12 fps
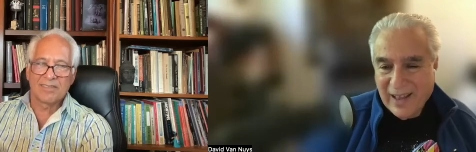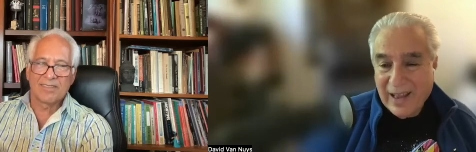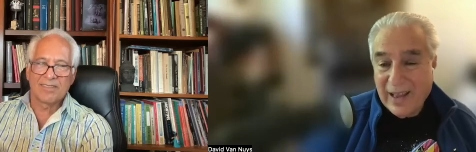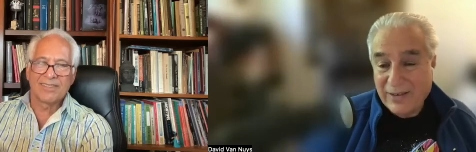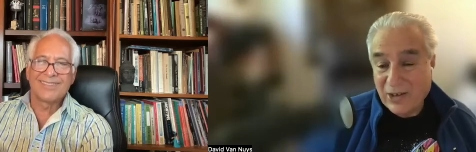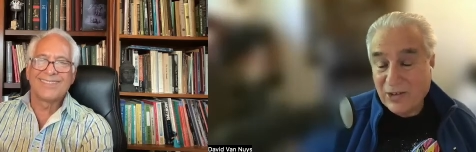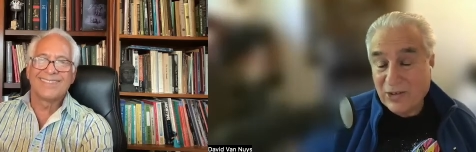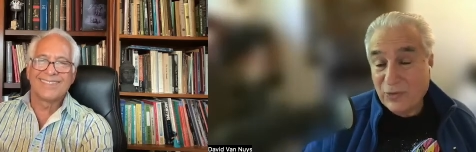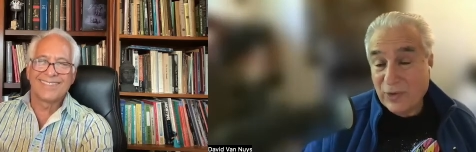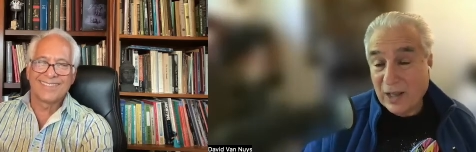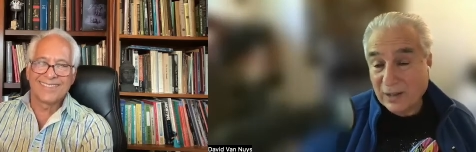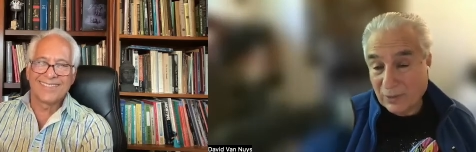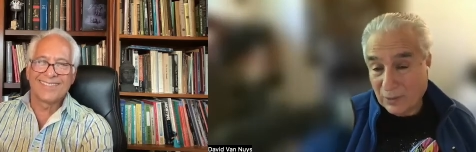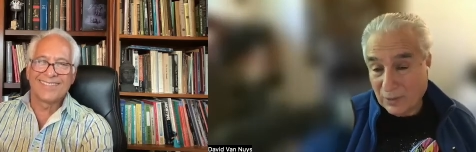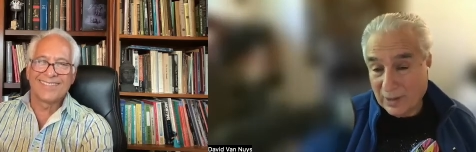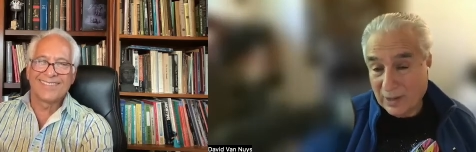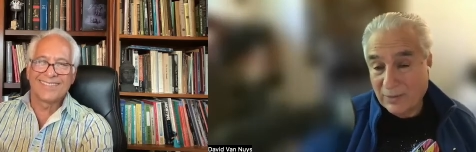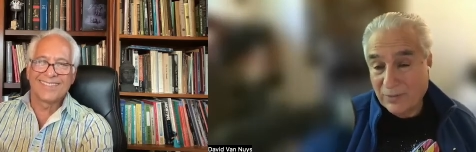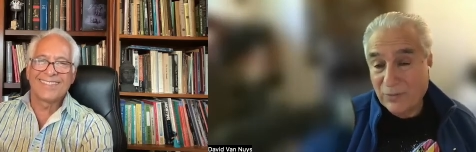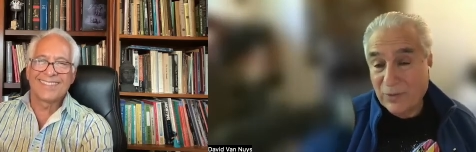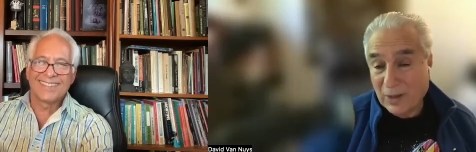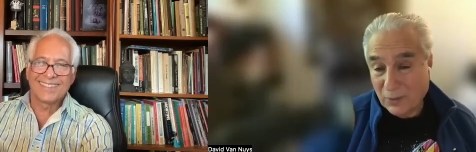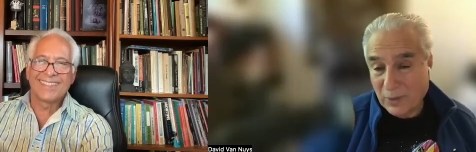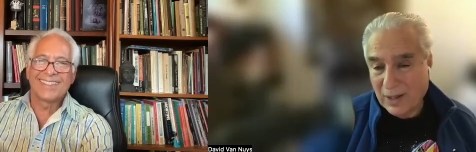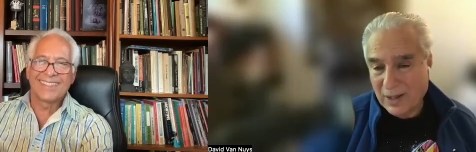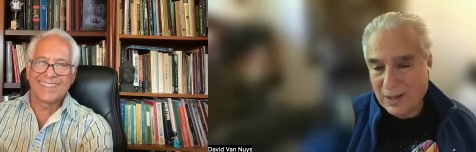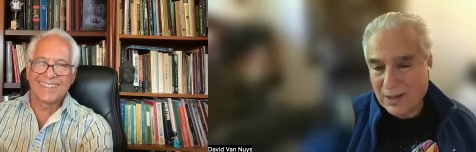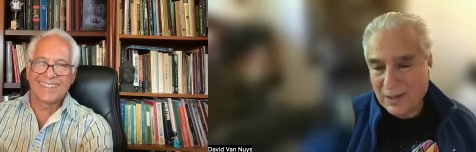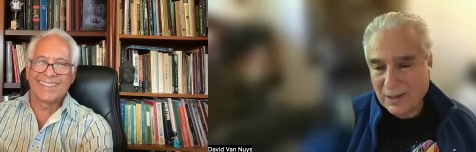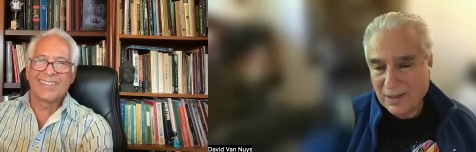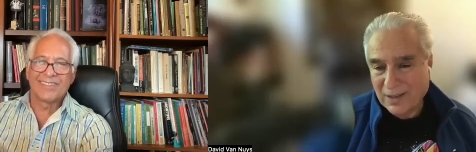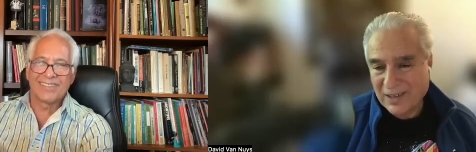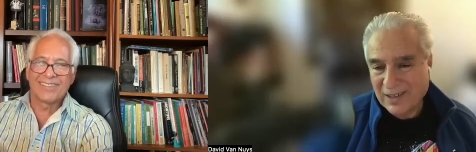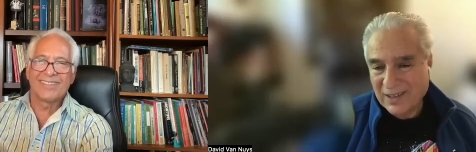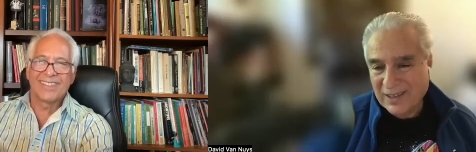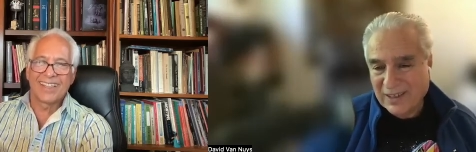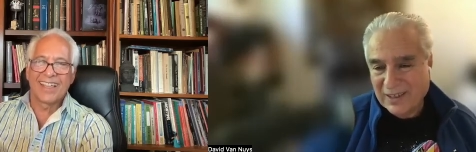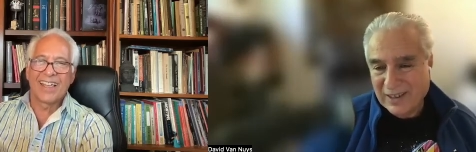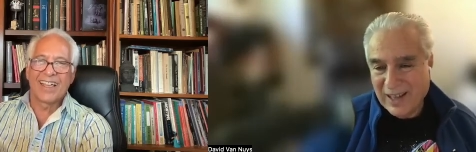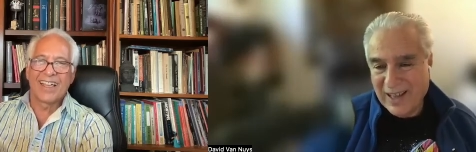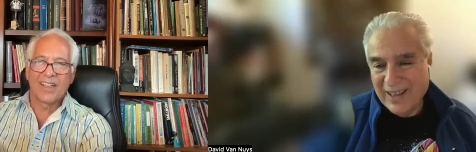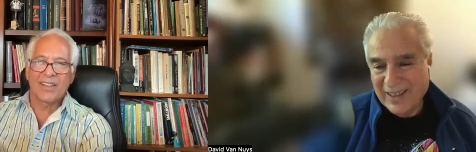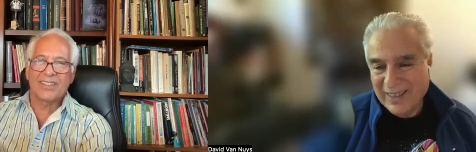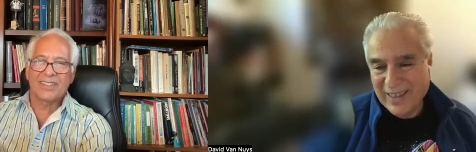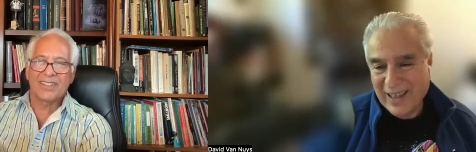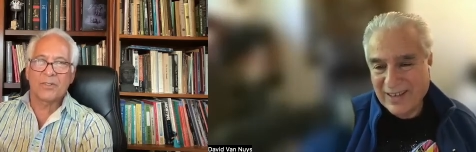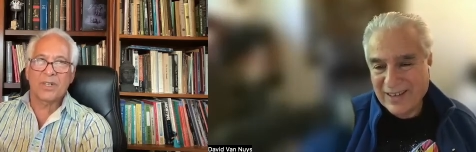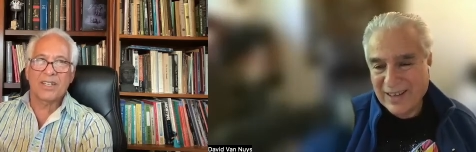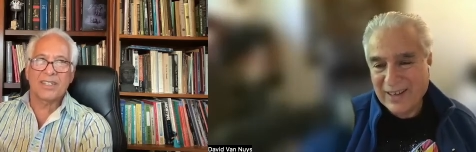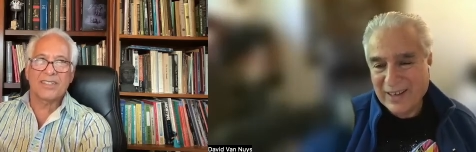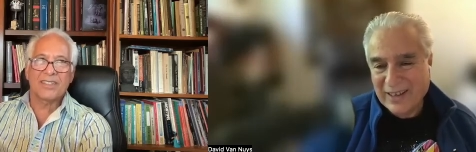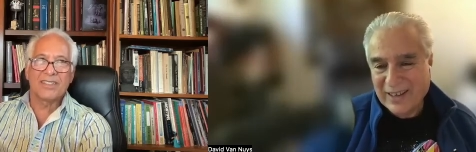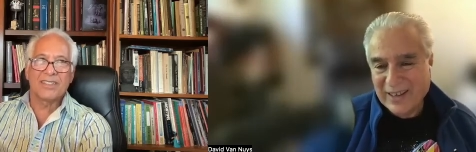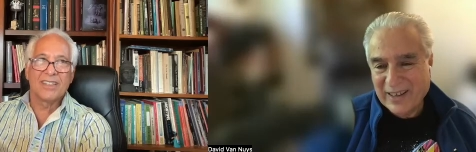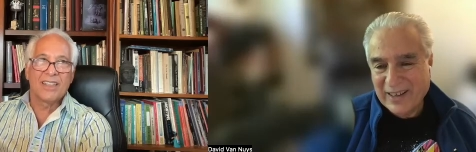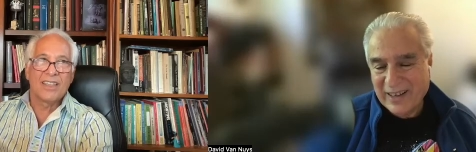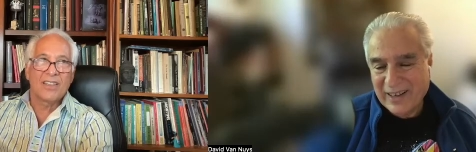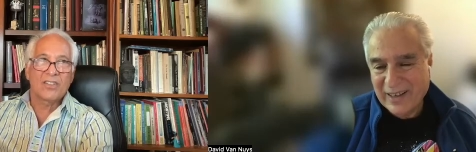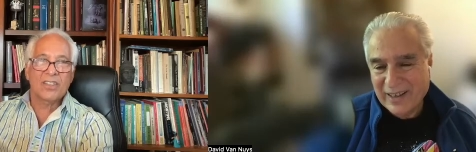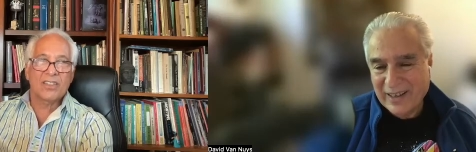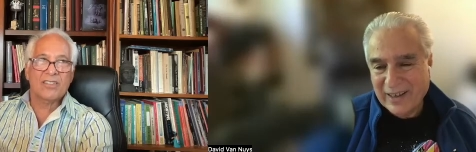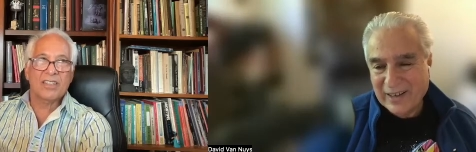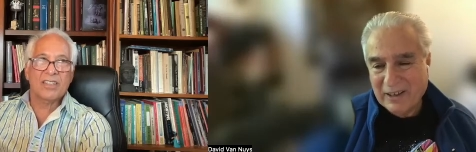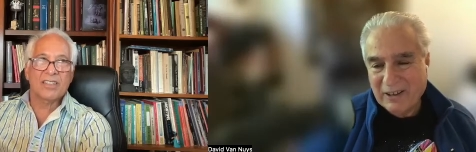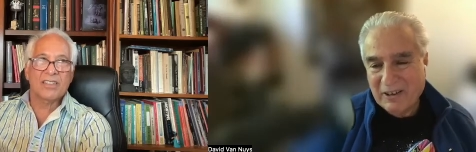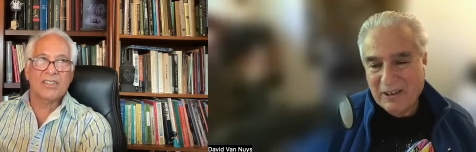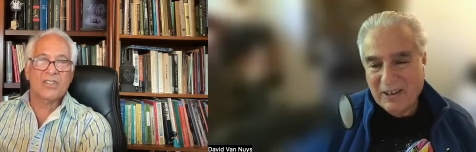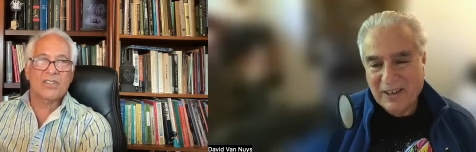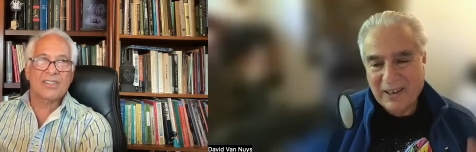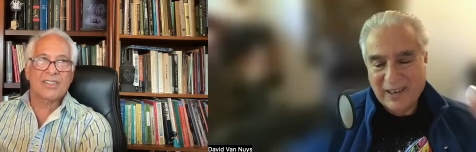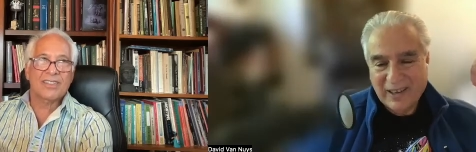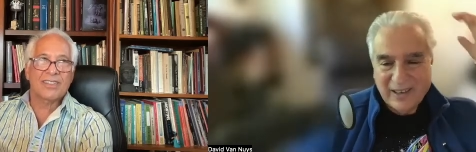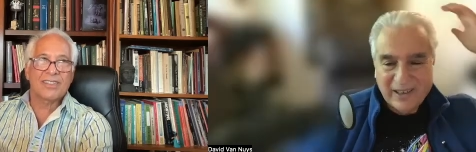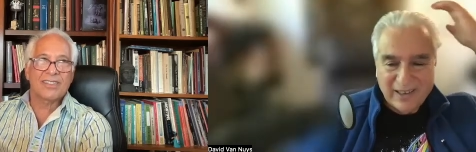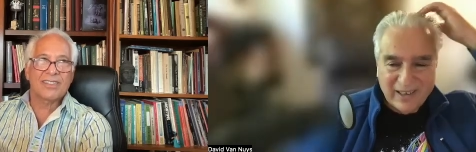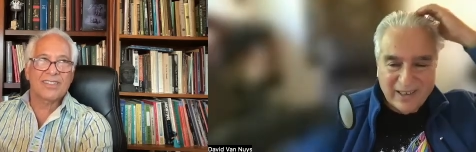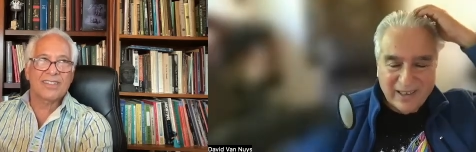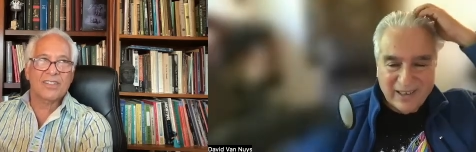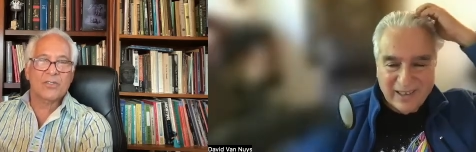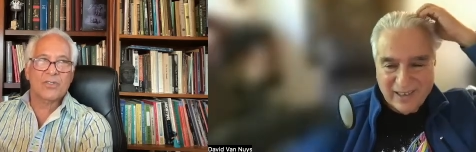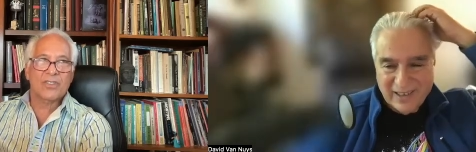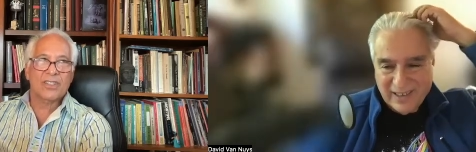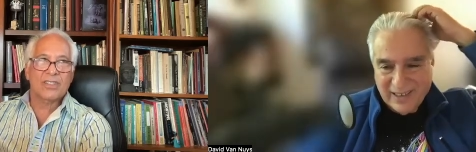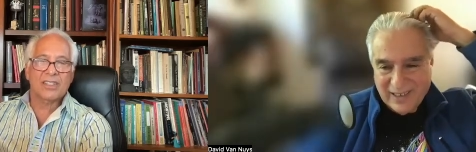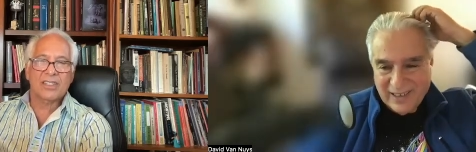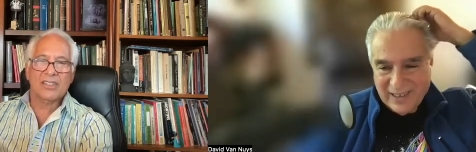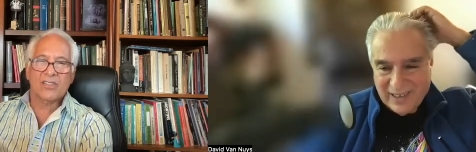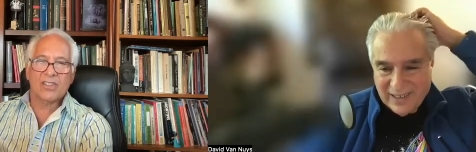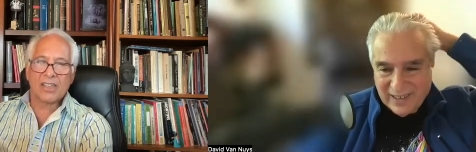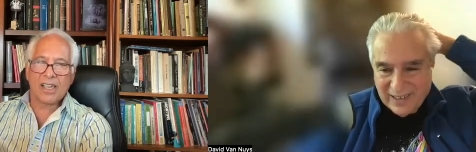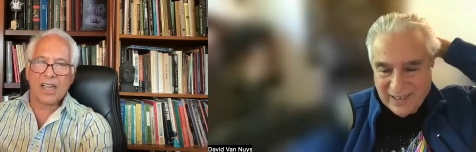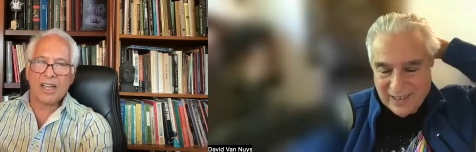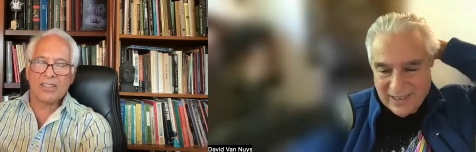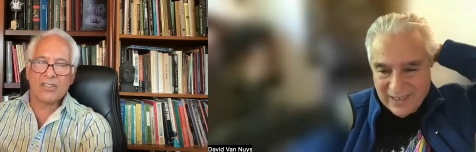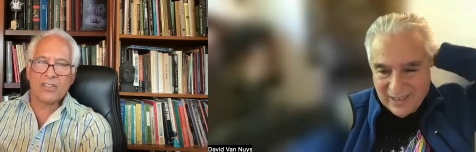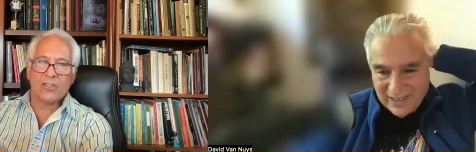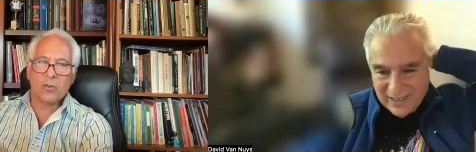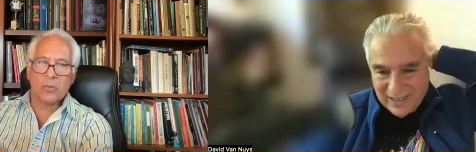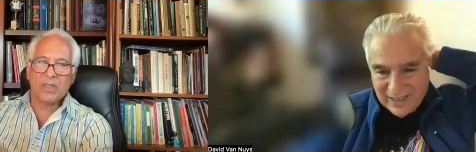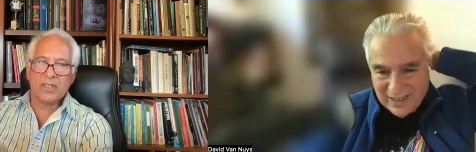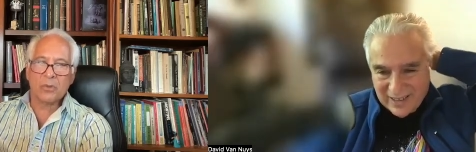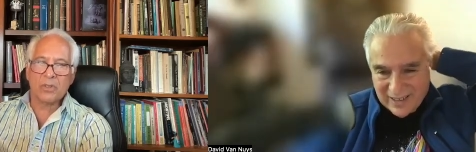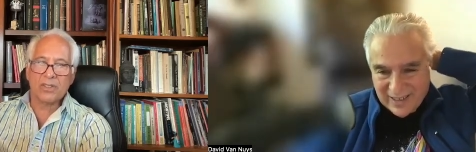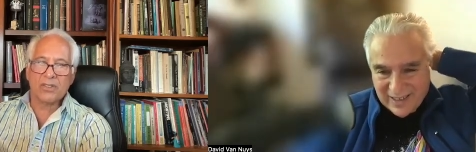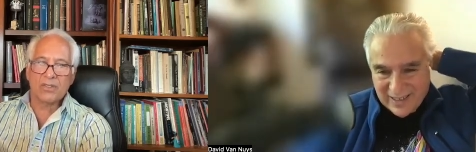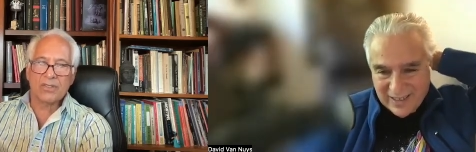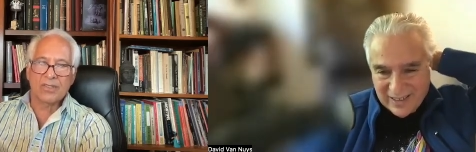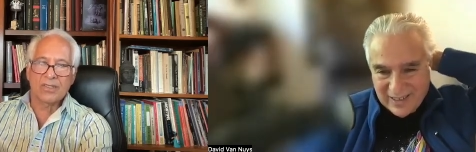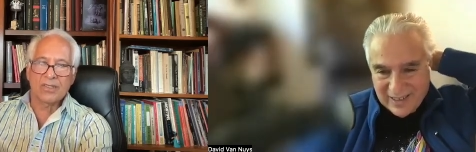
Speaker 1: it just felt, it felt right.
Speaker 2: Yeah, well, see, the thing is, the interesting thing is psychology is ubiquitous.